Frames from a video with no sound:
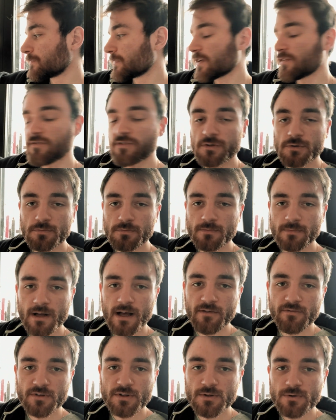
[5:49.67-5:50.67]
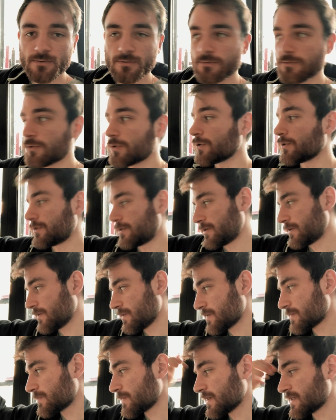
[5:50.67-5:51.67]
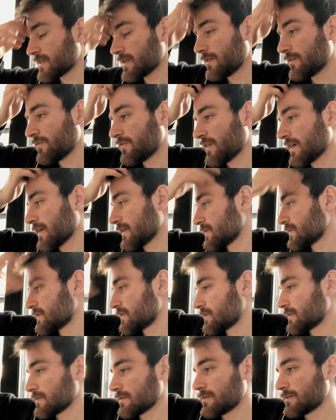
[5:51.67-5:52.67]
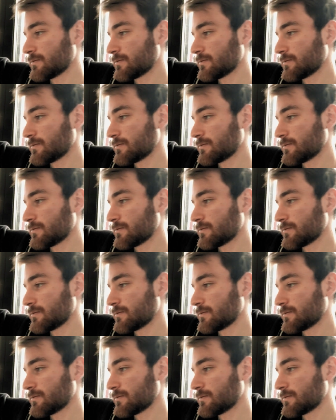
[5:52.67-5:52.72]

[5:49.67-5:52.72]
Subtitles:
Film Avenue, or Special Effects